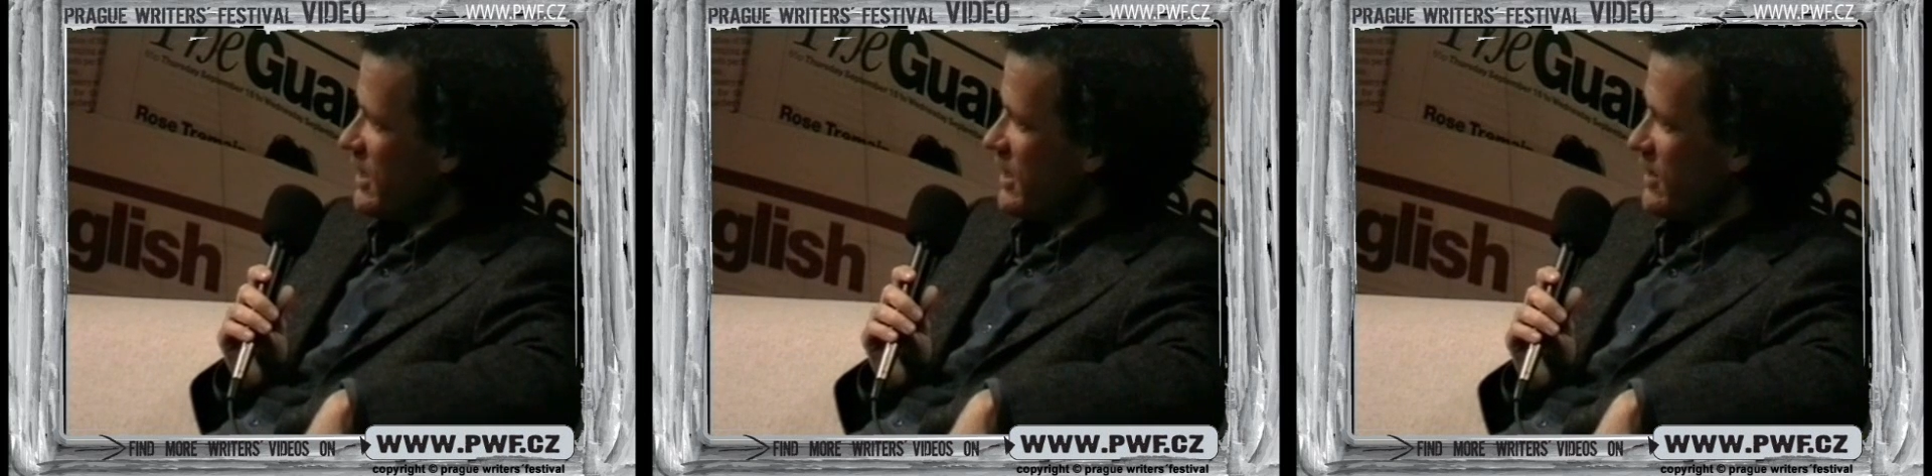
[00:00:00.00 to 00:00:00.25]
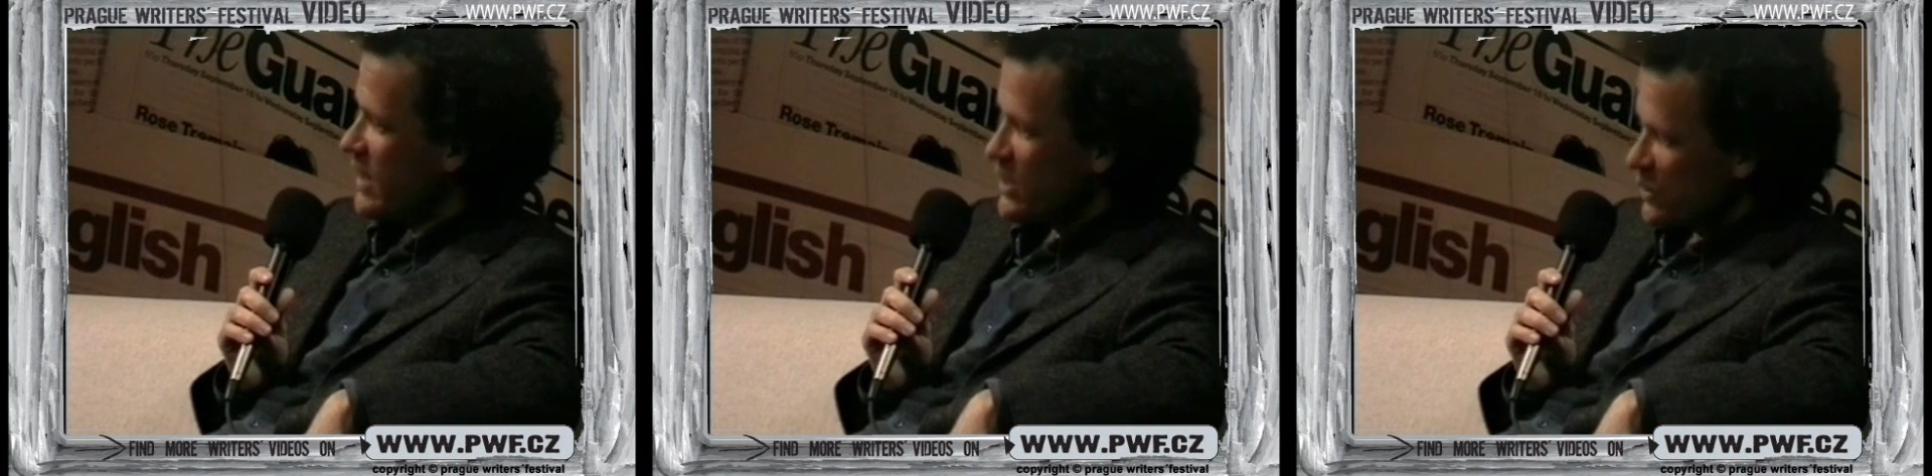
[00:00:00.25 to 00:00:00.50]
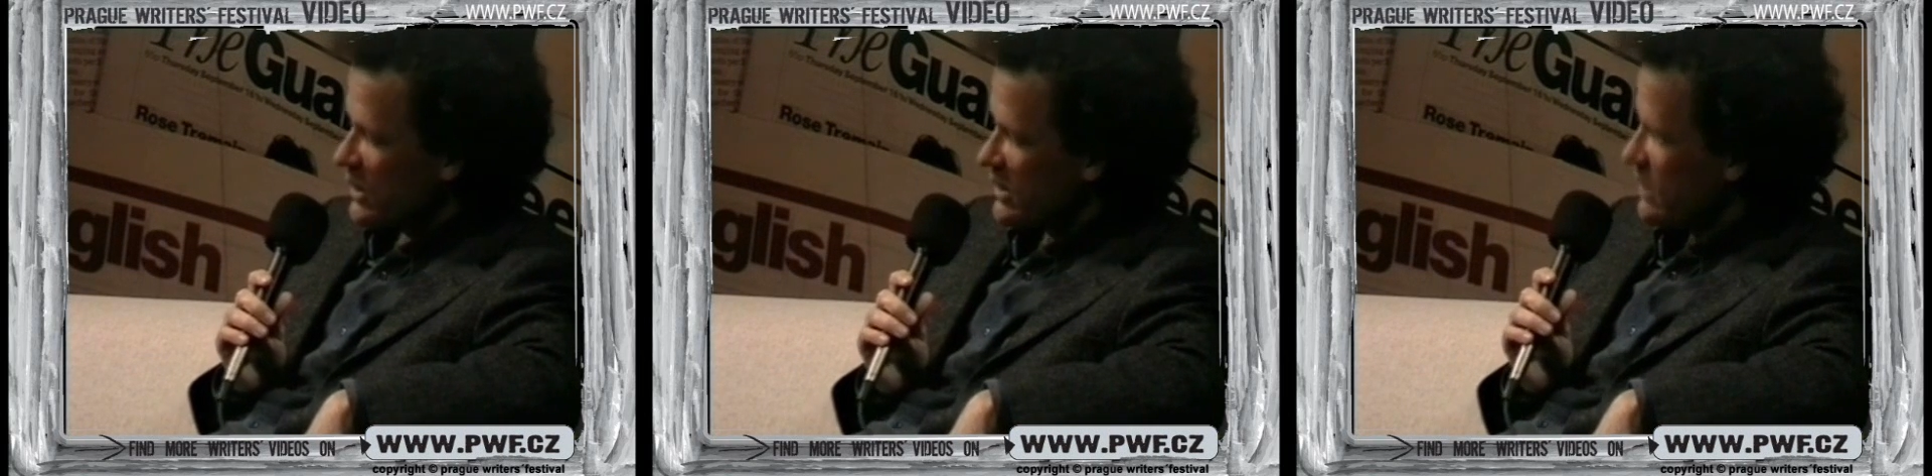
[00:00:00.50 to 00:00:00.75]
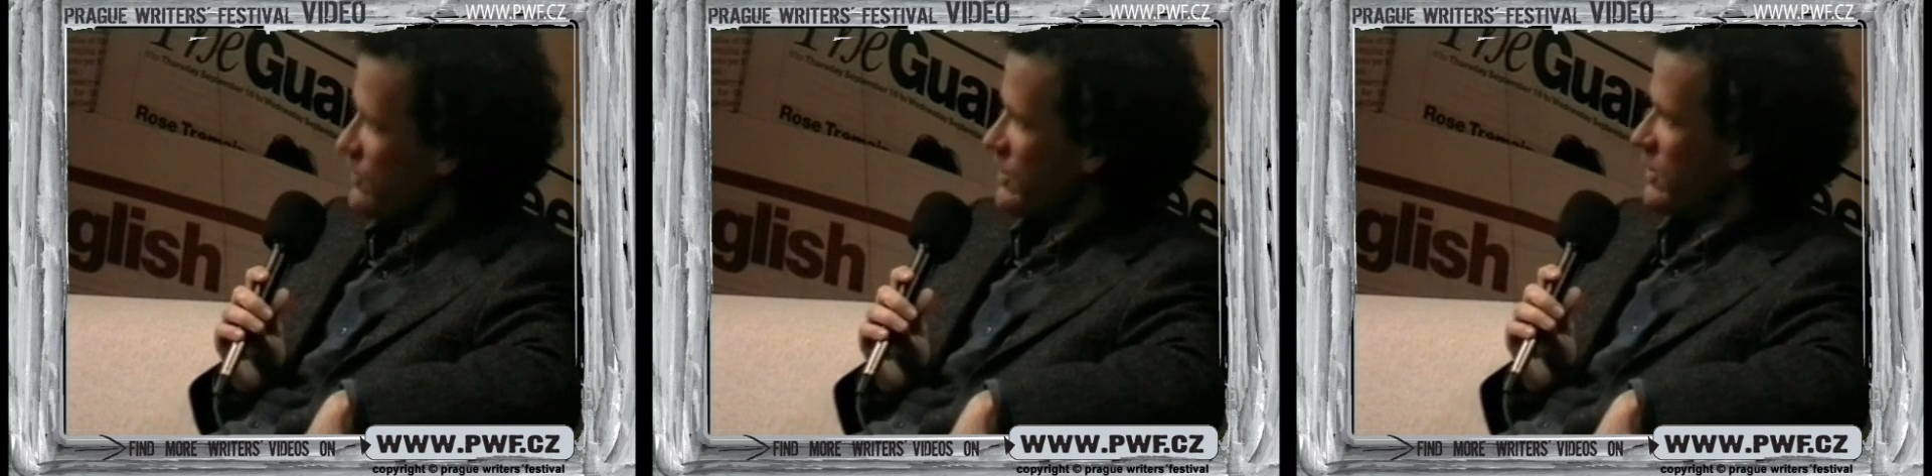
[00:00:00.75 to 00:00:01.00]
And that's really
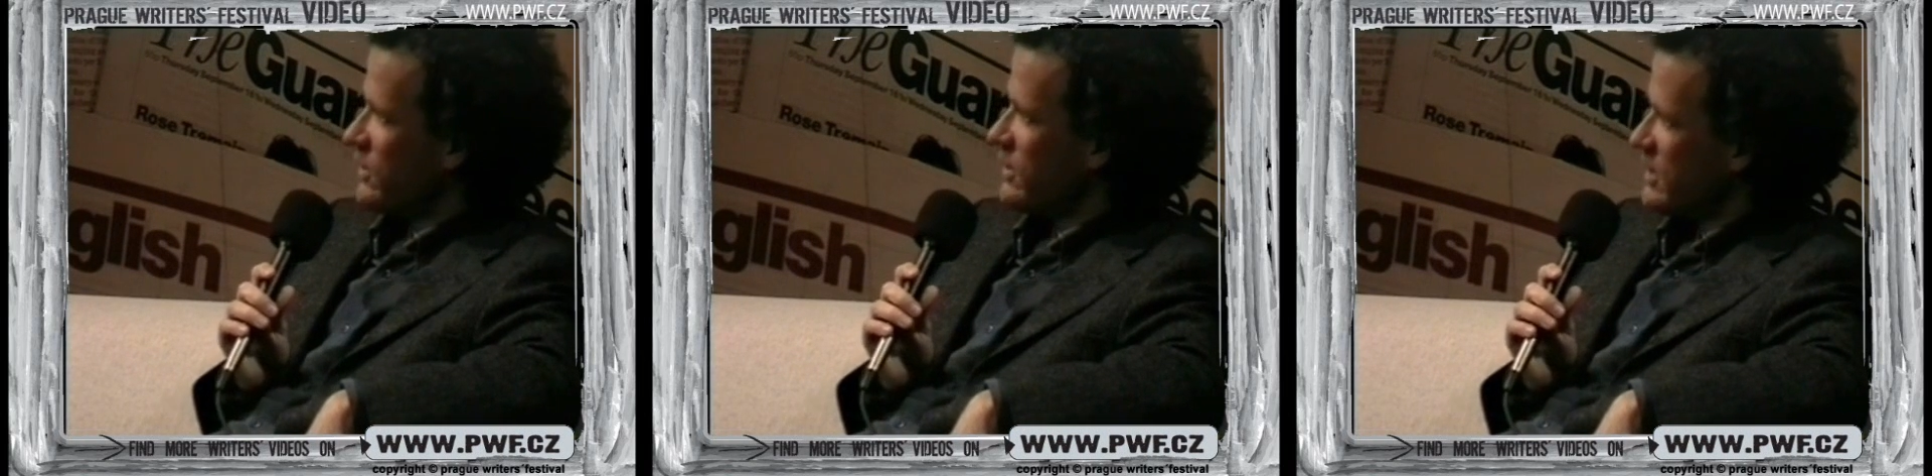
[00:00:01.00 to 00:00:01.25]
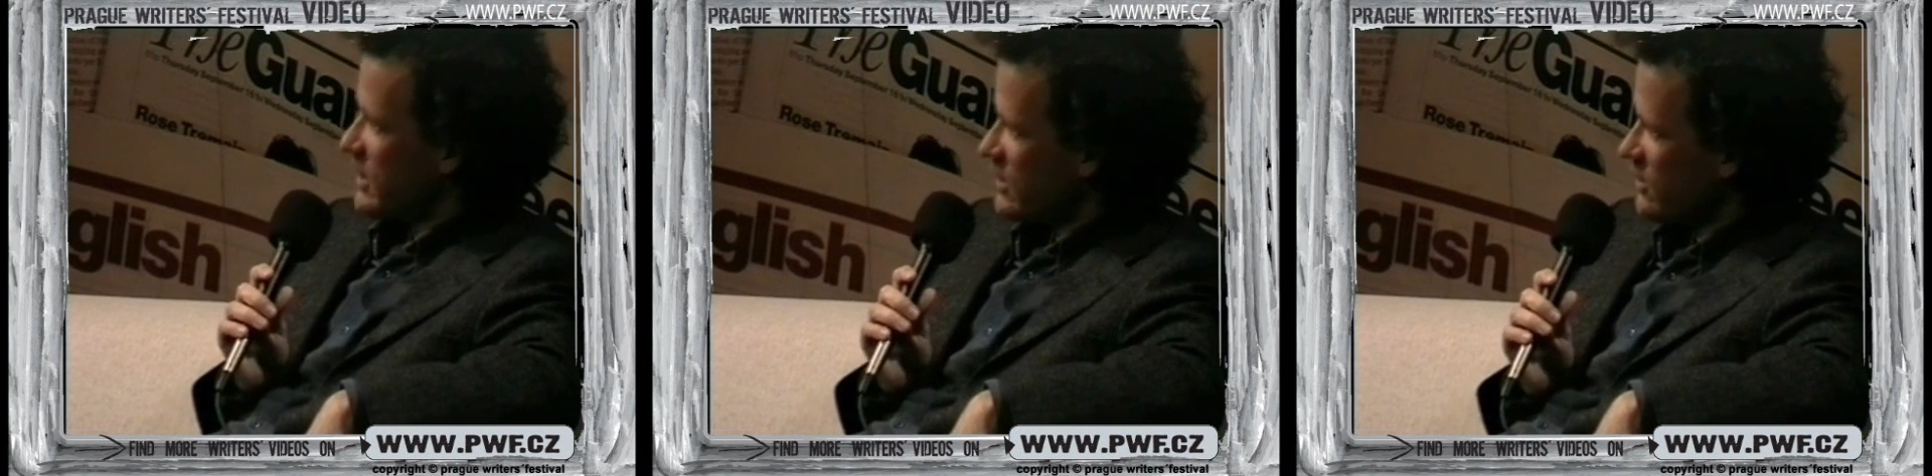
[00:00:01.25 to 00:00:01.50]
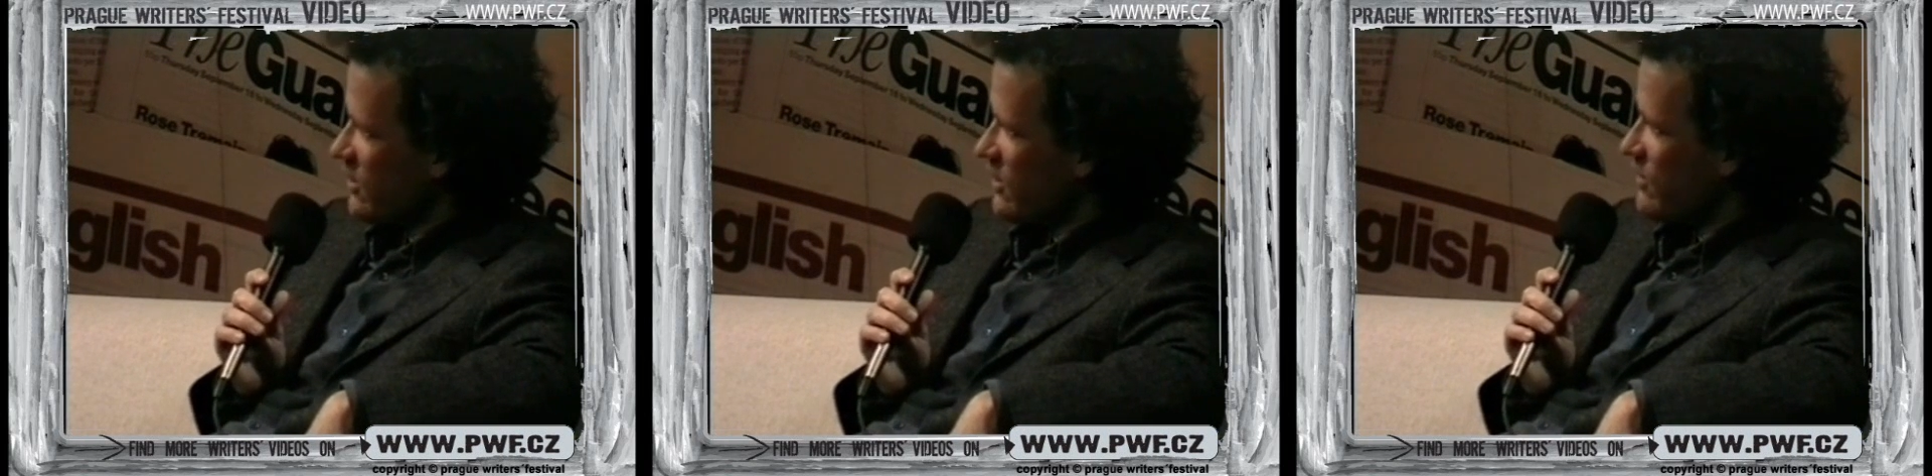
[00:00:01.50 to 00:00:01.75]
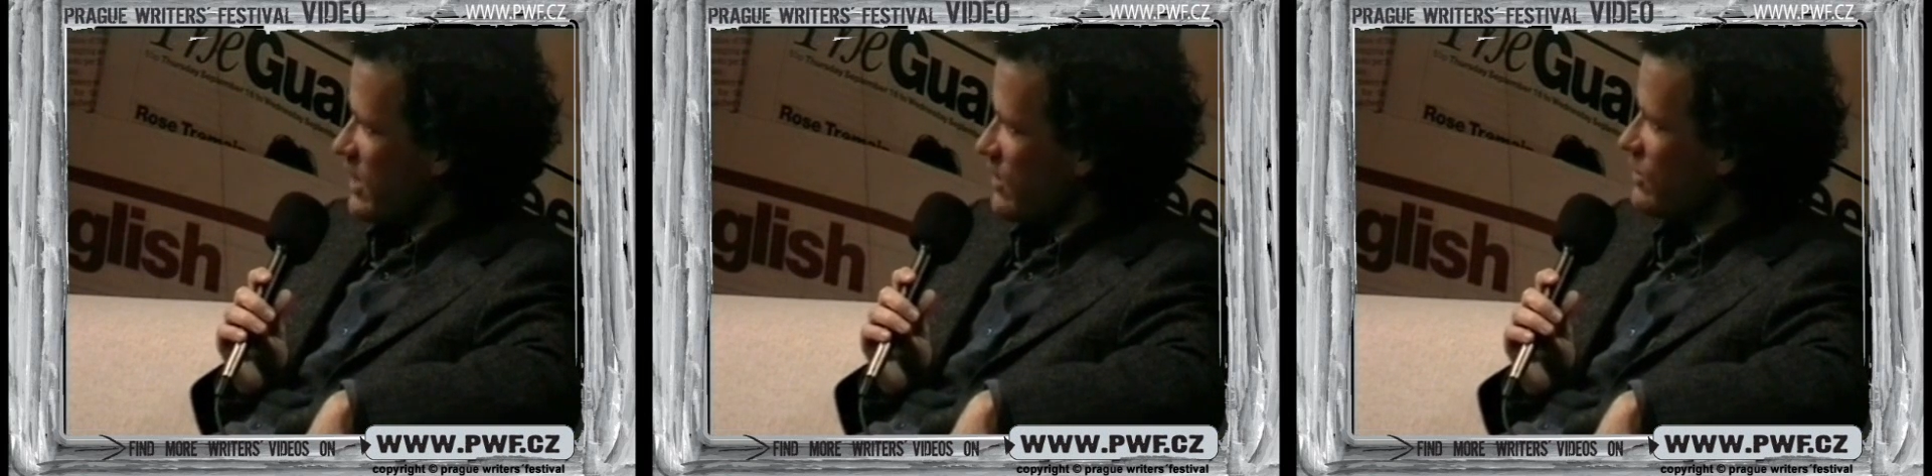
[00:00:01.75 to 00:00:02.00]
difficult. It takes a lot
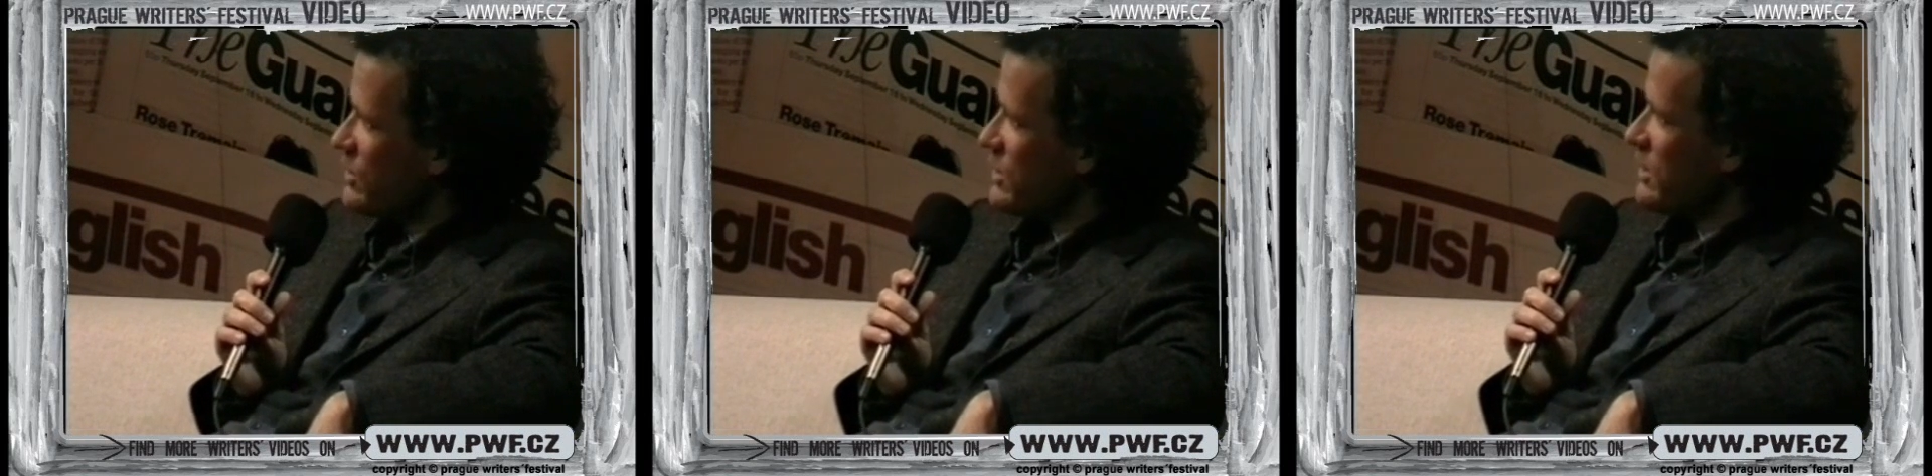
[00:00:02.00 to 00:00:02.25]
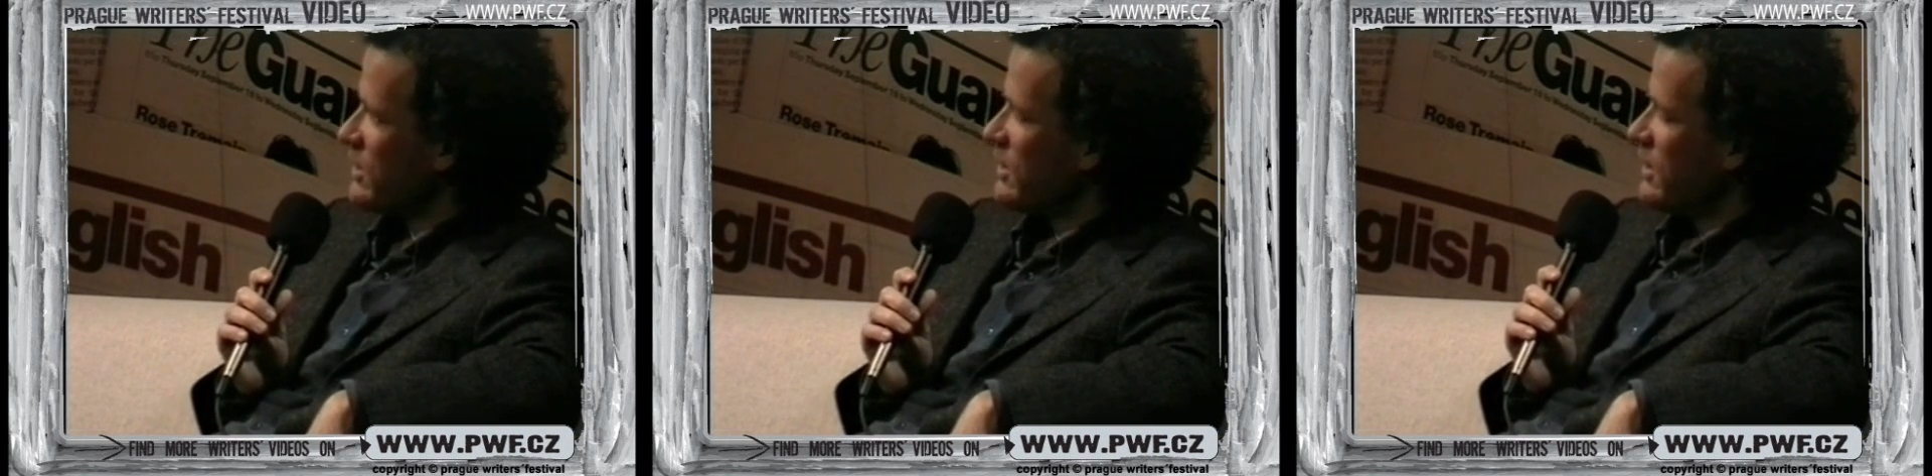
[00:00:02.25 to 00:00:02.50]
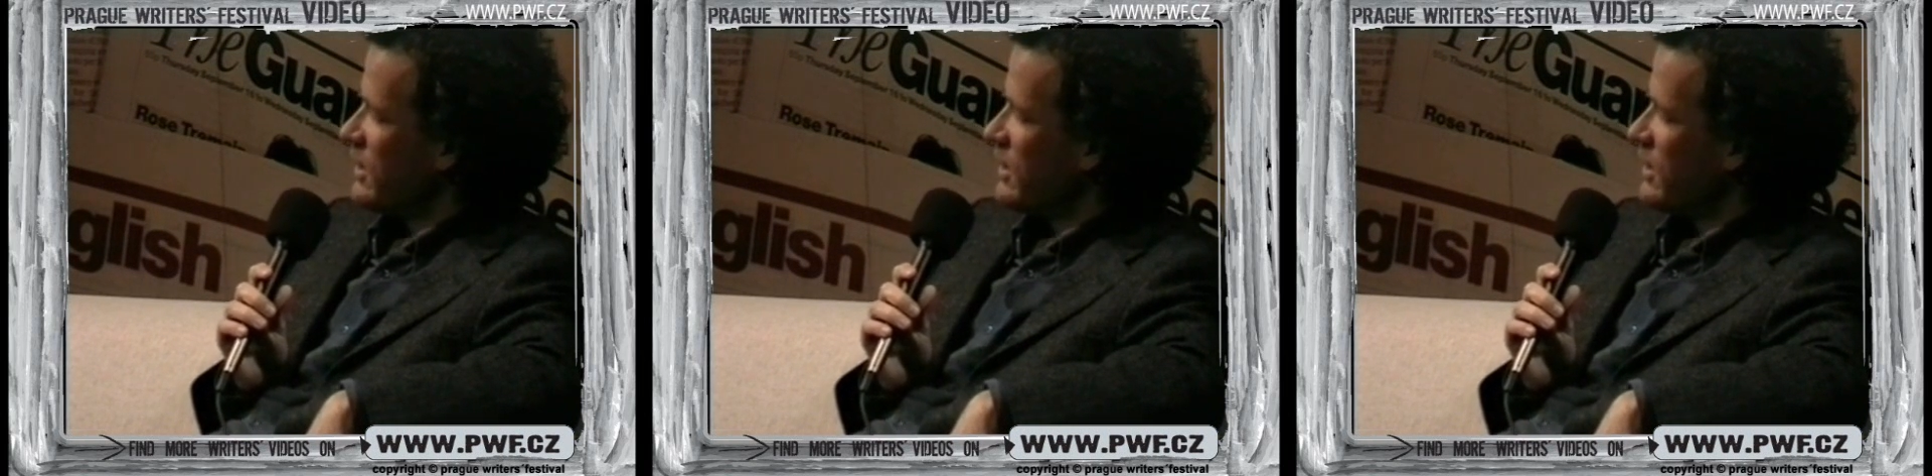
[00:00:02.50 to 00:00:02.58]
of energy.